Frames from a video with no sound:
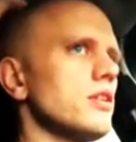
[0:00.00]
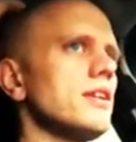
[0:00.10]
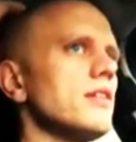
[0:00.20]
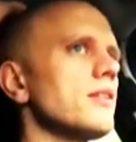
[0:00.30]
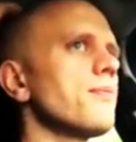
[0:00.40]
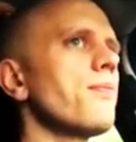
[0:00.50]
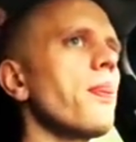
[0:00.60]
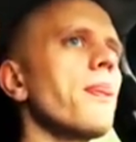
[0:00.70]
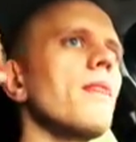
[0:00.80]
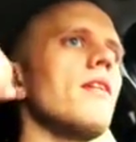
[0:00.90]
lately,
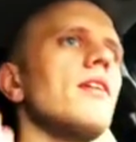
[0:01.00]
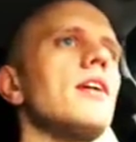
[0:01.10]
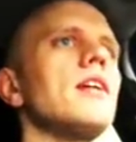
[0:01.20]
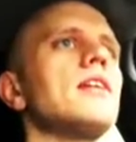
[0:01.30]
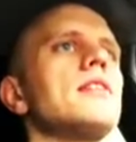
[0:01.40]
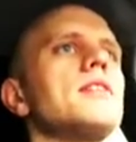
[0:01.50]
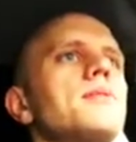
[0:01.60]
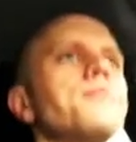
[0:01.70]
and